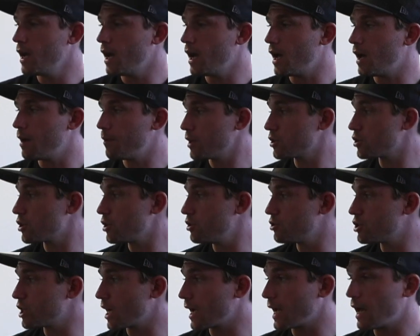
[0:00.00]
Make sure
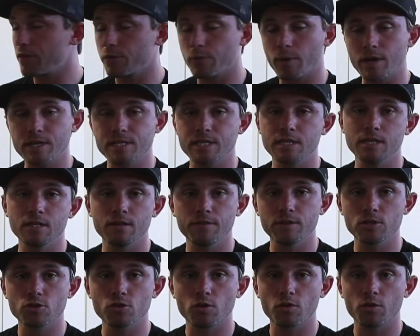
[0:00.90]
you check out the rest of the
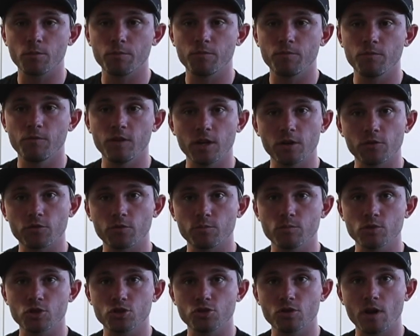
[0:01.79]
individual videos
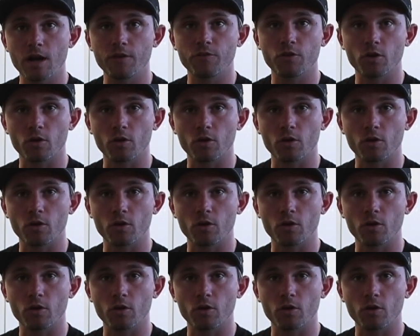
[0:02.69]
from the shootout if